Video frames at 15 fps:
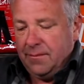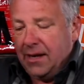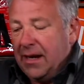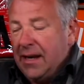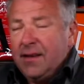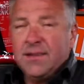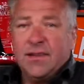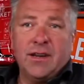and
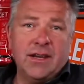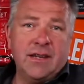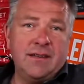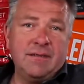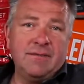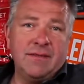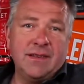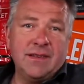inside,
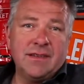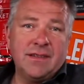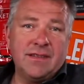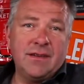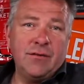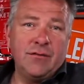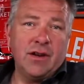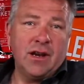
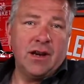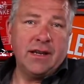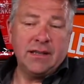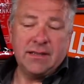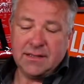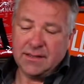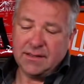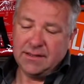silver
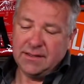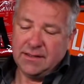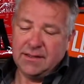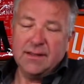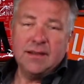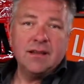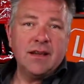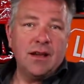lined,
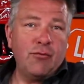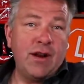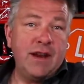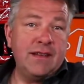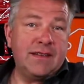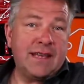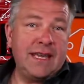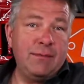
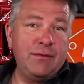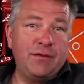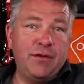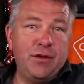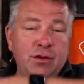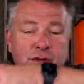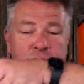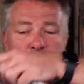ready to keep your food